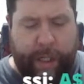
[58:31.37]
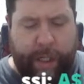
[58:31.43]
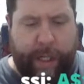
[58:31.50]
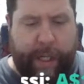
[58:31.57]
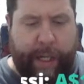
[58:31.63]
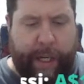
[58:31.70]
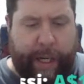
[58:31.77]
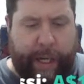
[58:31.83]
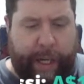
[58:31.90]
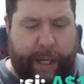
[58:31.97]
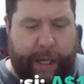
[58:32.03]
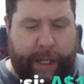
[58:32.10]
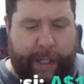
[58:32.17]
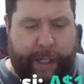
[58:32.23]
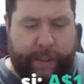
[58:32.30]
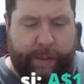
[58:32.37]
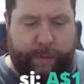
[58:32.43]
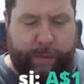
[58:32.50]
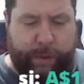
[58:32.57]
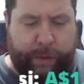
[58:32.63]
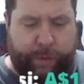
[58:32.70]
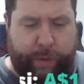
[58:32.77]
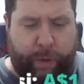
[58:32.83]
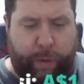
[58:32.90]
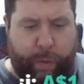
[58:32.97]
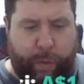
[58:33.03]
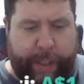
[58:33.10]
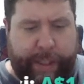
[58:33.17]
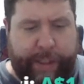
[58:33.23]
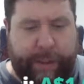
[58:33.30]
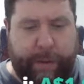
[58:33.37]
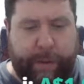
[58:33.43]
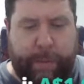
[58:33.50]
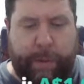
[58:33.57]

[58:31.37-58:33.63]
and it was for a reasonable